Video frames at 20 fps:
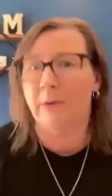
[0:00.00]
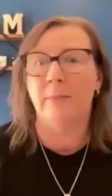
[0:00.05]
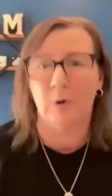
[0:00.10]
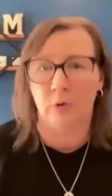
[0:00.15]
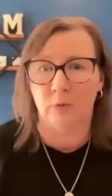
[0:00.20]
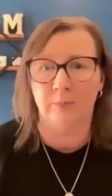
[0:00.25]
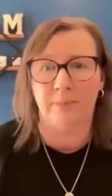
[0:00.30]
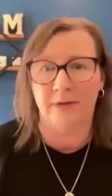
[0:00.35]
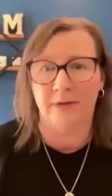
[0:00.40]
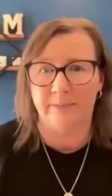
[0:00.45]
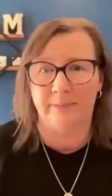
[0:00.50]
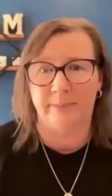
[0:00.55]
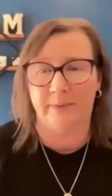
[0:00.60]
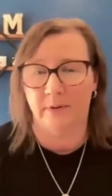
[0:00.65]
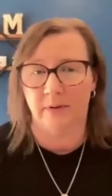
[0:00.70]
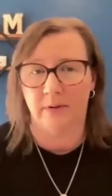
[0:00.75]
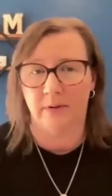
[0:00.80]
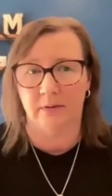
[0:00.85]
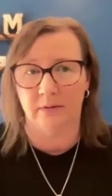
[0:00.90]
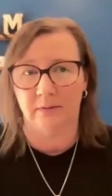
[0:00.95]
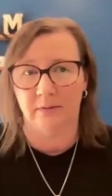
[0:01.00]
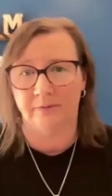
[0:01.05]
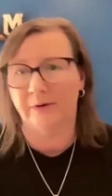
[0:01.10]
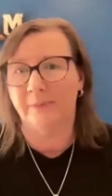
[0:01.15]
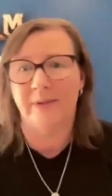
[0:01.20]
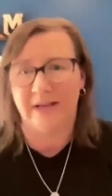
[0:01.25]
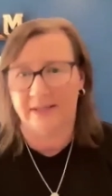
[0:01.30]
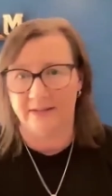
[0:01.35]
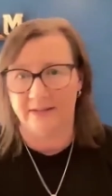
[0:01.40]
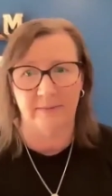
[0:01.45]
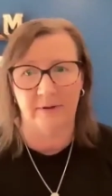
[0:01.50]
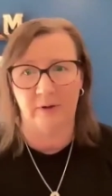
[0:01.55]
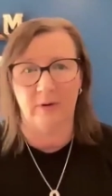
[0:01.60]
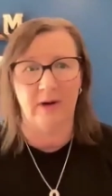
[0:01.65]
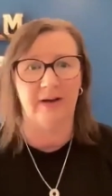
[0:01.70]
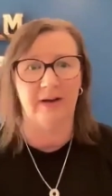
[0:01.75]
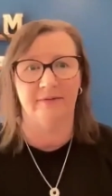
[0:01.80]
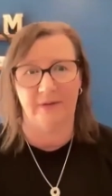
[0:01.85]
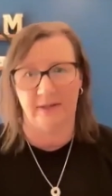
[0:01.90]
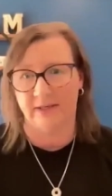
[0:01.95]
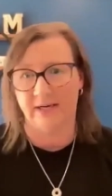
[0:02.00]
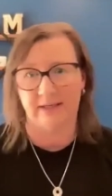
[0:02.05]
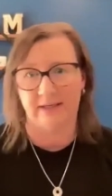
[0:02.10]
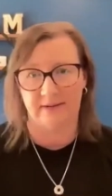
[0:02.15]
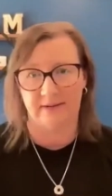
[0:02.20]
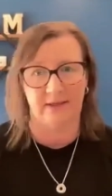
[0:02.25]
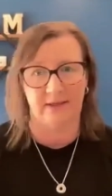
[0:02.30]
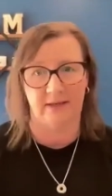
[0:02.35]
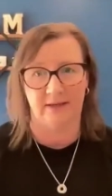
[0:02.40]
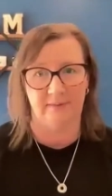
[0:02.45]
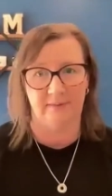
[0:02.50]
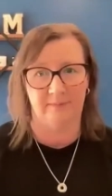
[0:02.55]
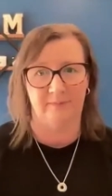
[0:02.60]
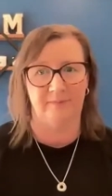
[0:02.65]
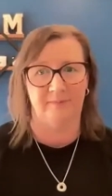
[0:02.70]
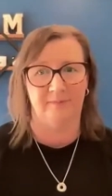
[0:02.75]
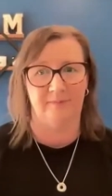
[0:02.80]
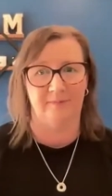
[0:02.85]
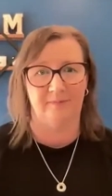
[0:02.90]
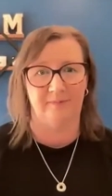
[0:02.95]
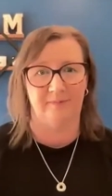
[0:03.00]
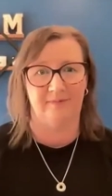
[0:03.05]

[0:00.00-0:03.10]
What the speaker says: promote people from that demographic next time.